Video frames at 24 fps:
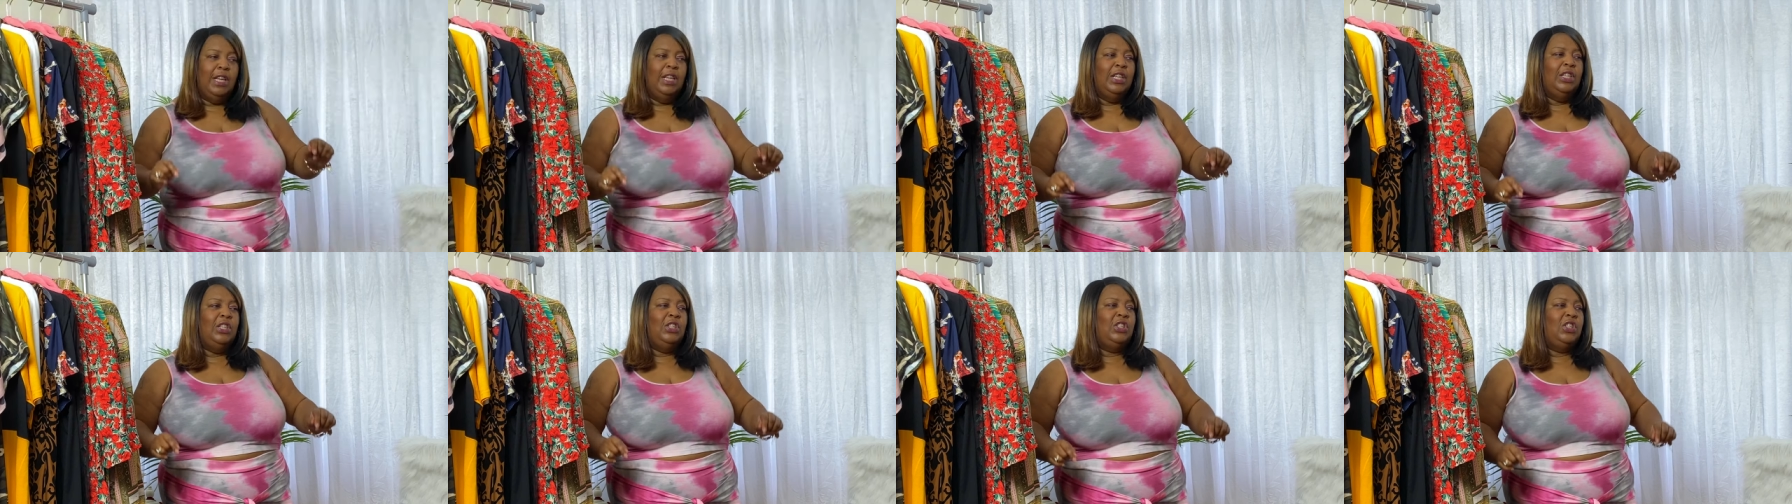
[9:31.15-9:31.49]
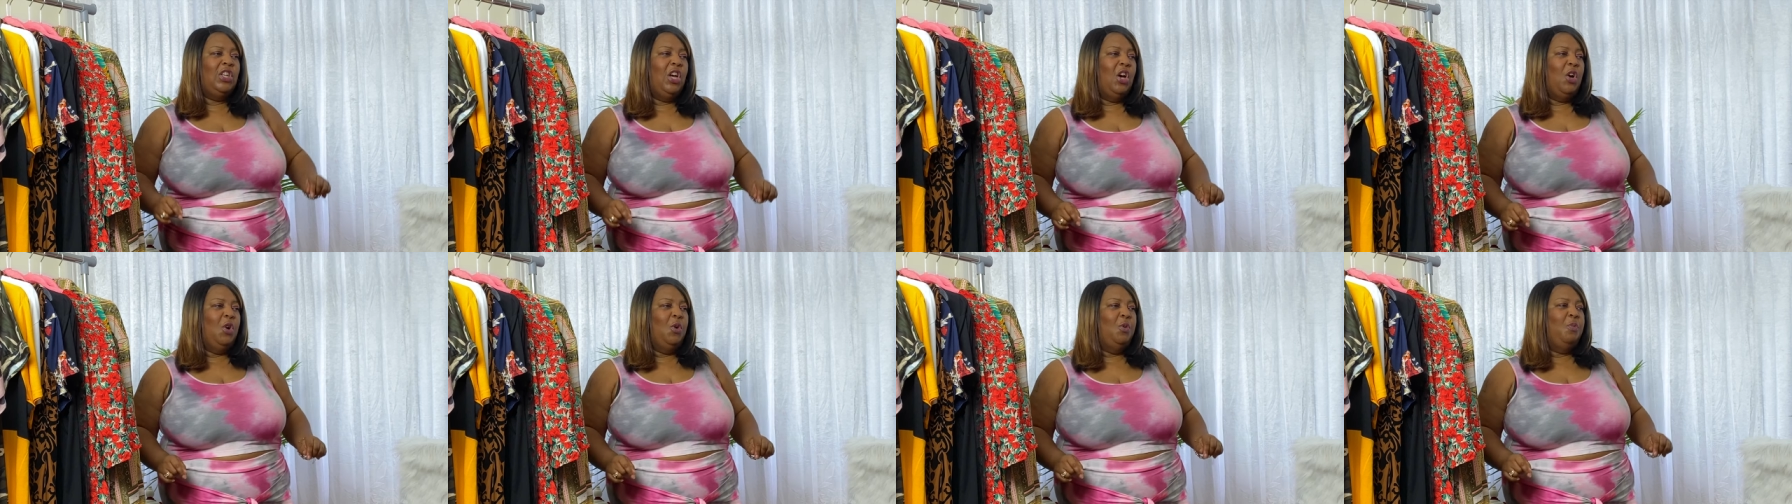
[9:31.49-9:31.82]

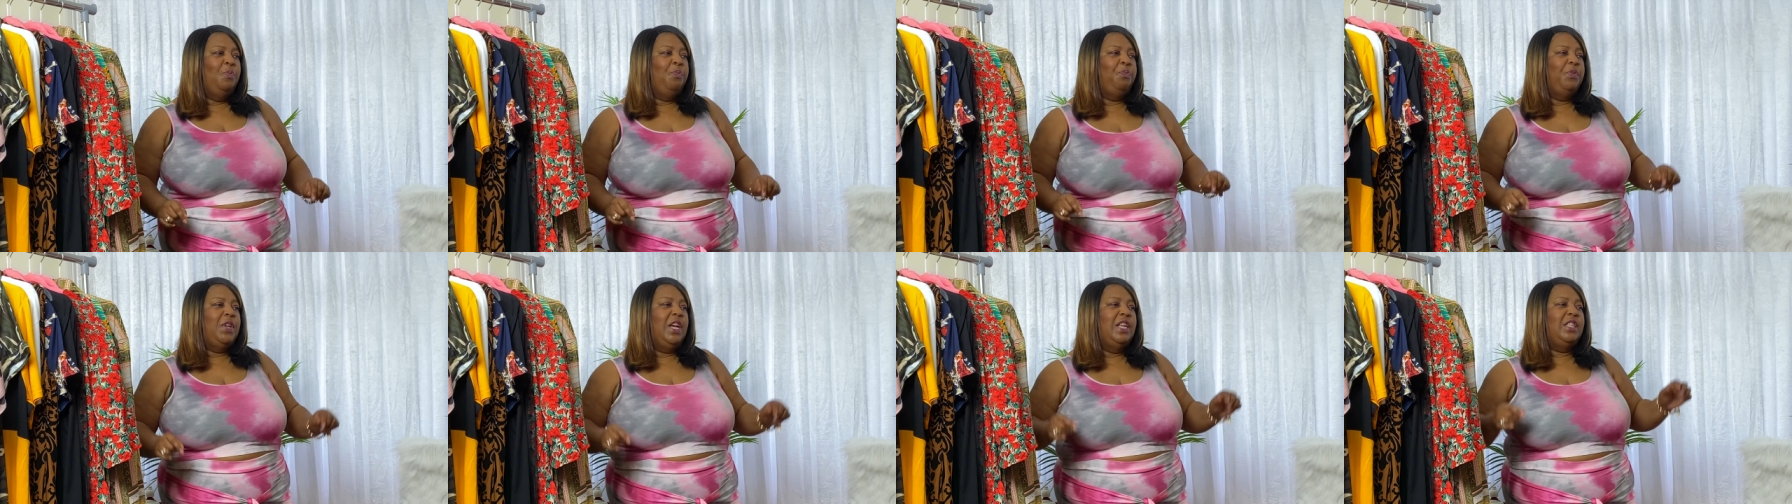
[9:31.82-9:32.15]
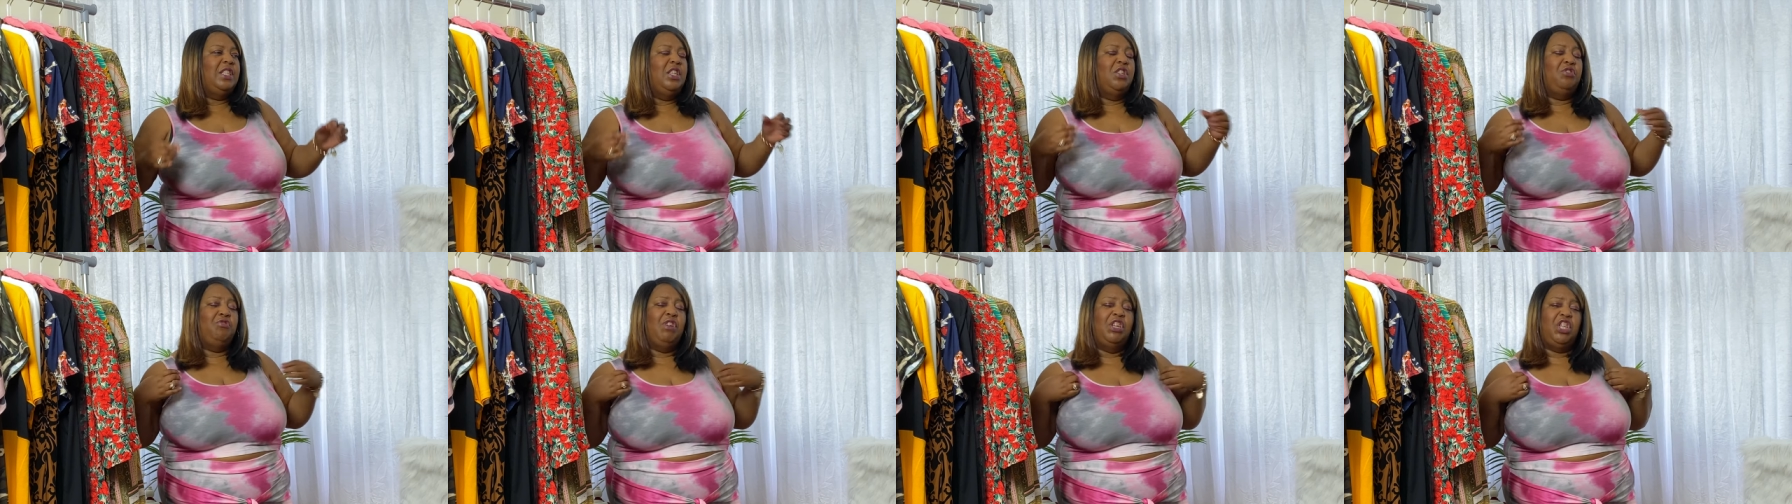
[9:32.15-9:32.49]
So it's
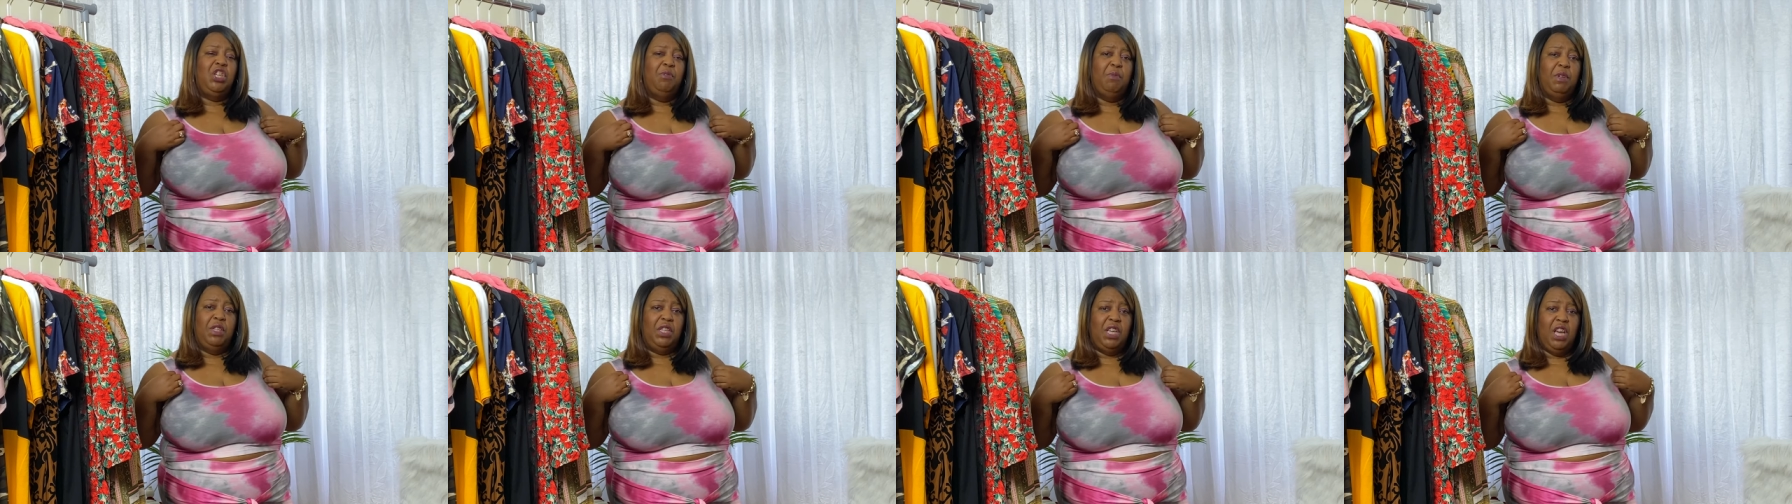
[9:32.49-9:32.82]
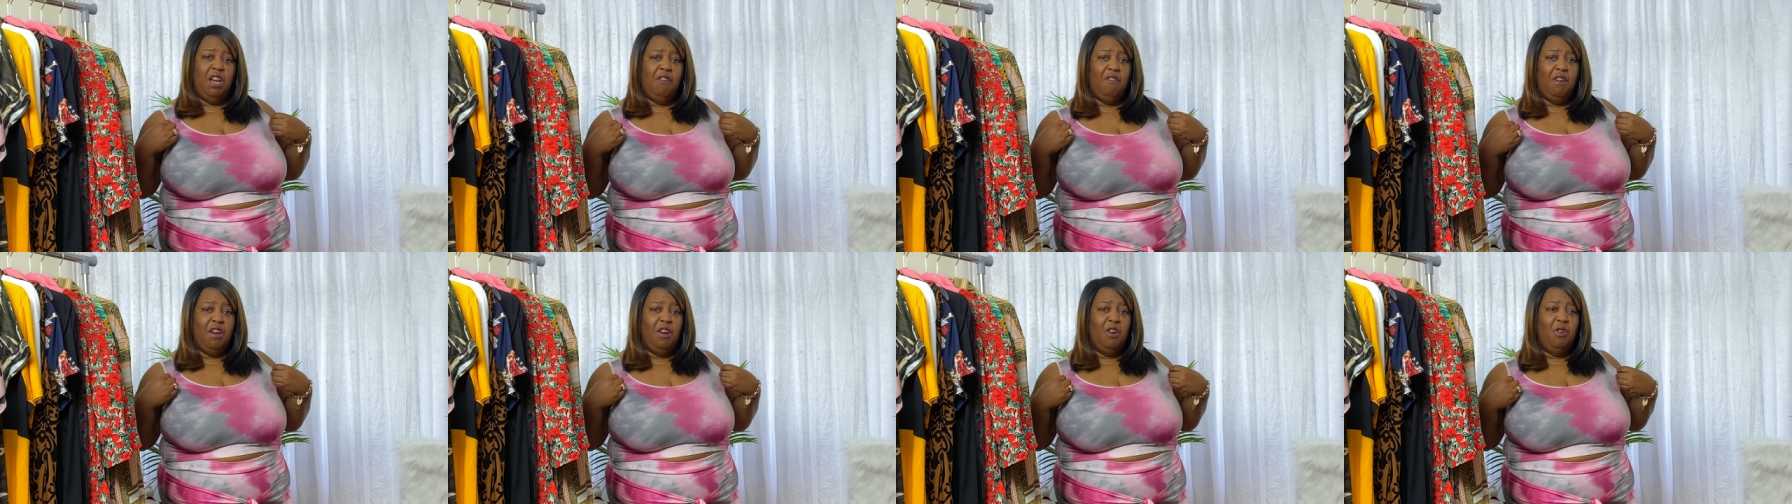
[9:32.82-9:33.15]
a stretchy
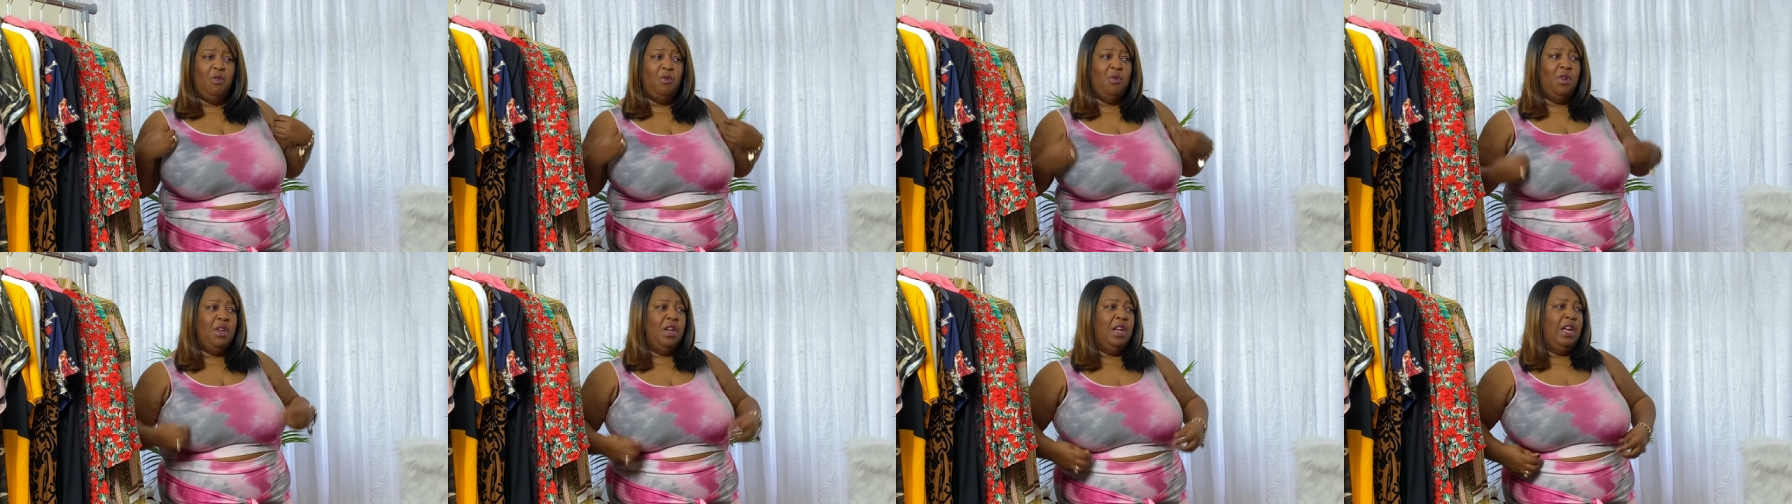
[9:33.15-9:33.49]
material.